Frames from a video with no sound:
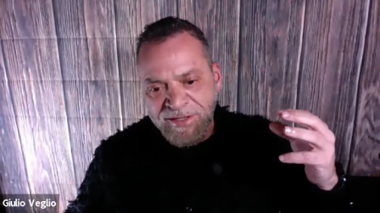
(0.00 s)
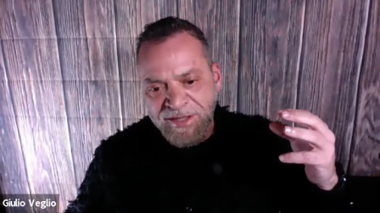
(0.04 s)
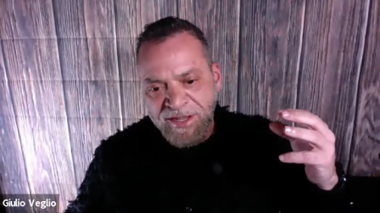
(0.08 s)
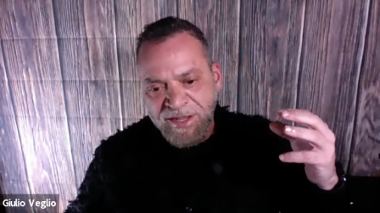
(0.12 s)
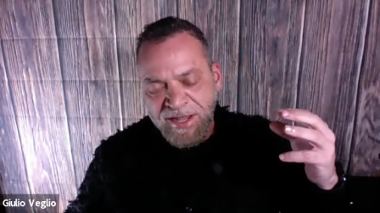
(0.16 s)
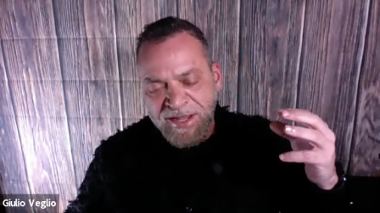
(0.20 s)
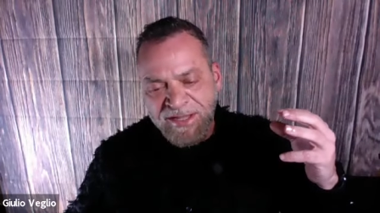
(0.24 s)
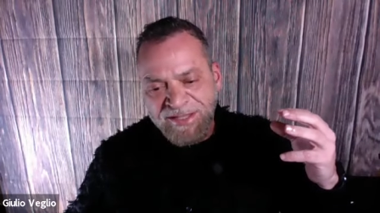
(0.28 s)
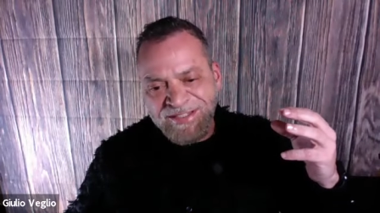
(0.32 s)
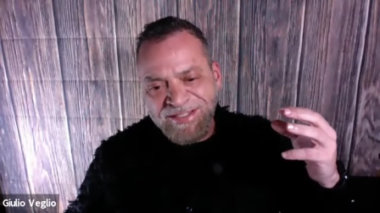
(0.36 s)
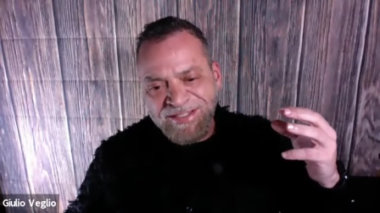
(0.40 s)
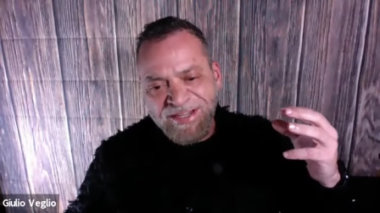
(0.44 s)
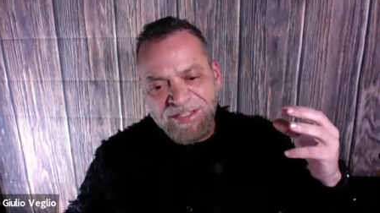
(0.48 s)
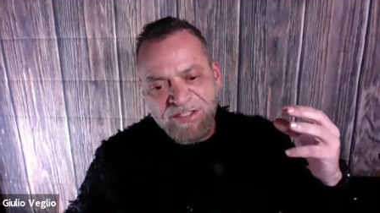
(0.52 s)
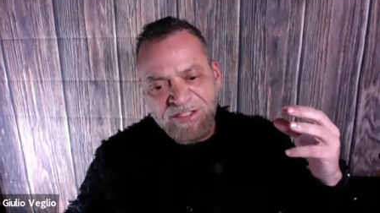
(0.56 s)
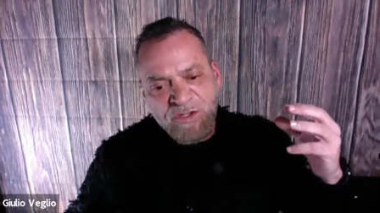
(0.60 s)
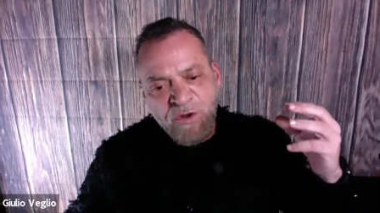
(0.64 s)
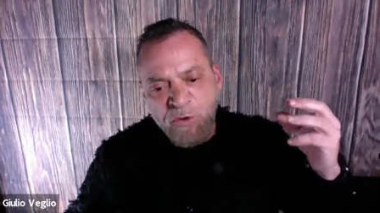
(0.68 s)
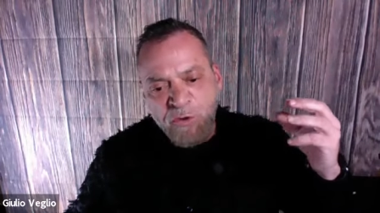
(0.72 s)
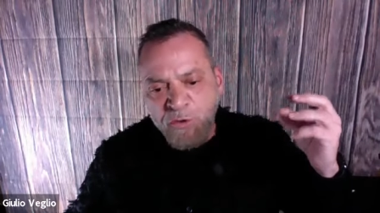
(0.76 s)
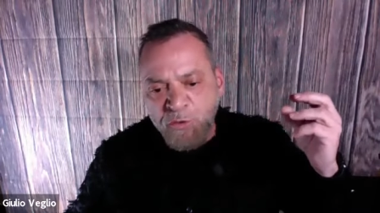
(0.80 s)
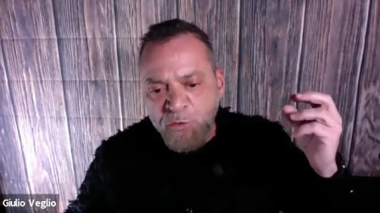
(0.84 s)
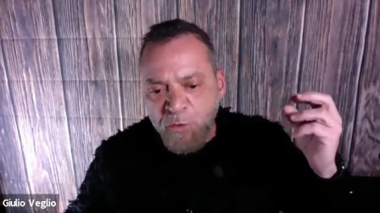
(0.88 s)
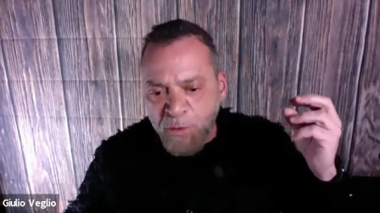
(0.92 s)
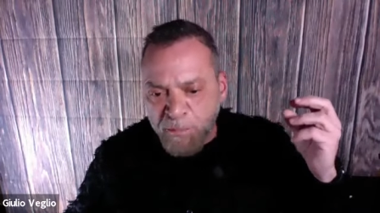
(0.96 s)
and says no
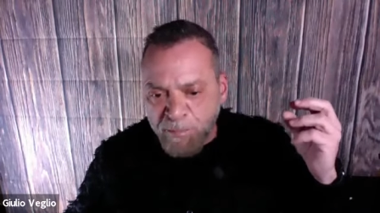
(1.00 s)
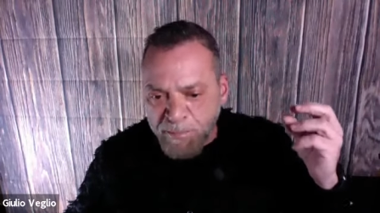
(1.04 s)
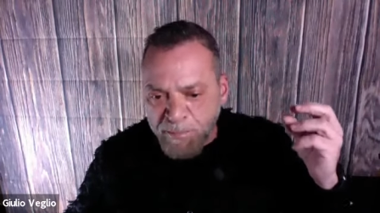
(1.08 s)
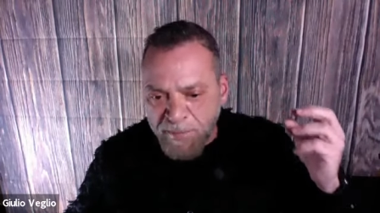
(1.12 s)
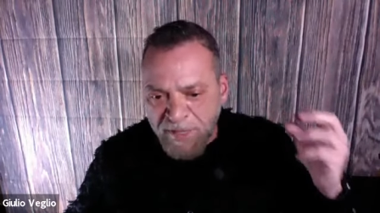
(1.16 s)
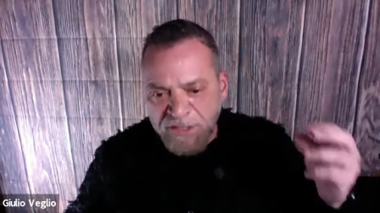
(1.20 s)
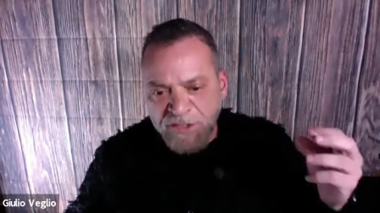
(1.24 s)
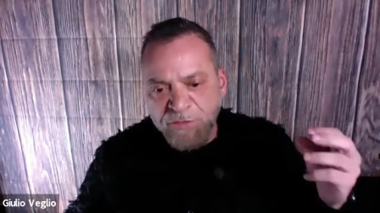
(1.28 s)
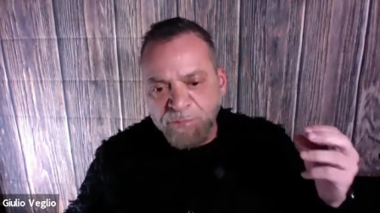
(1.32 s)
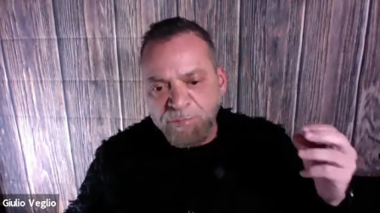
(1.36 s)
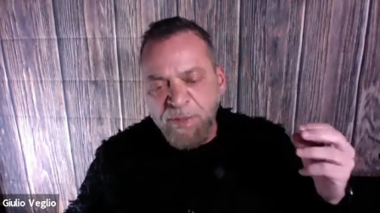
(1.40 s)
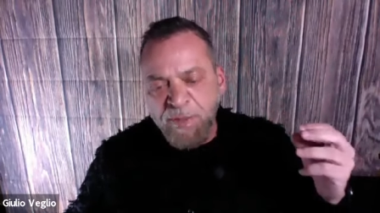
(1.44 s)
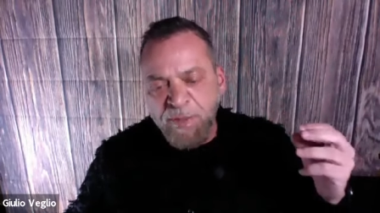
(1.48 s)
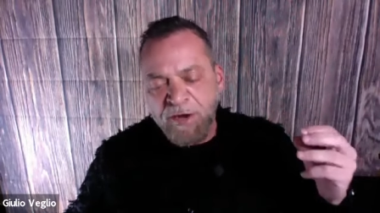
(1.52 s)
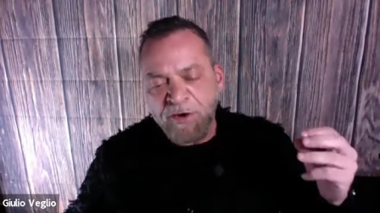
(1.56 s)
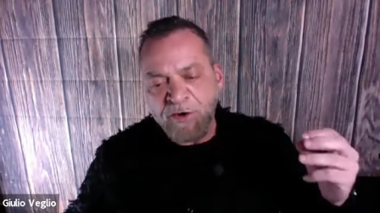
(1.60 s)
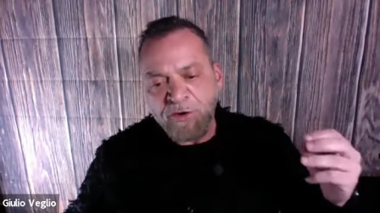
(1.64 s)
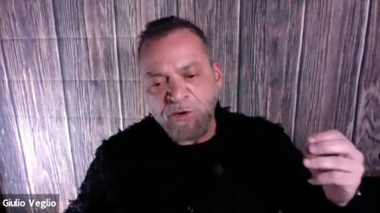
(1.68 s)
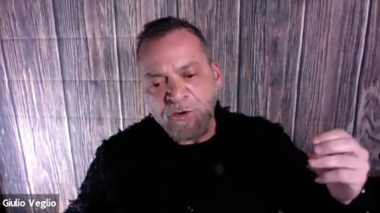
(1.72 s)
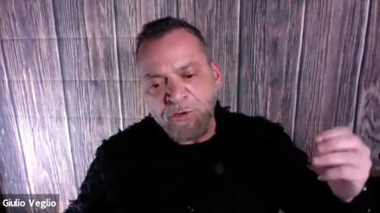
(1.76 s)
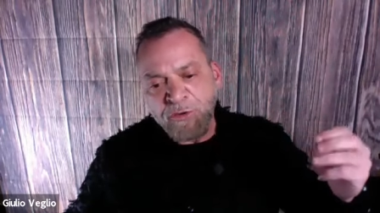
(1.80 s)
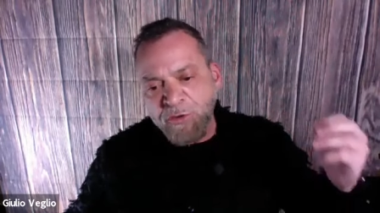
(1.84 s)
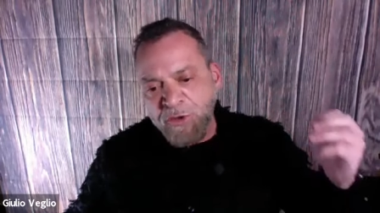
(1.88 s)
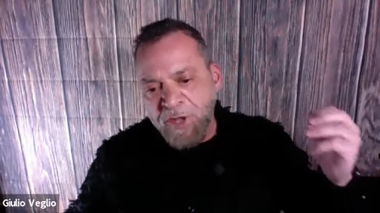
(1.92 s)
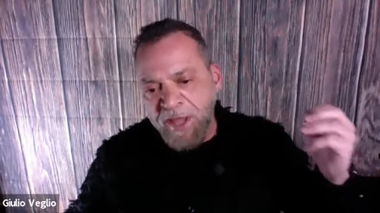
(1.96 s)
you are much better
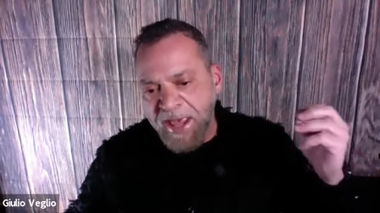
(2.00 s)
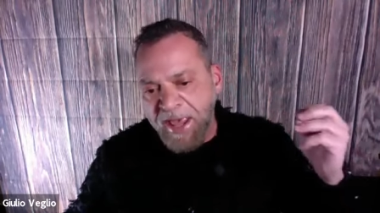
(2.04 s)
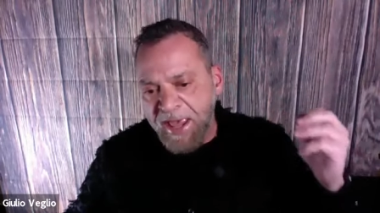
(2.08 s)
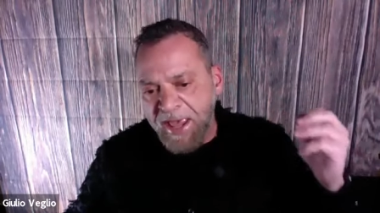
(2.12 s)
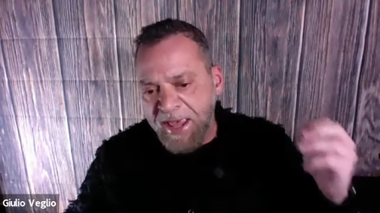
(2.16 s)
you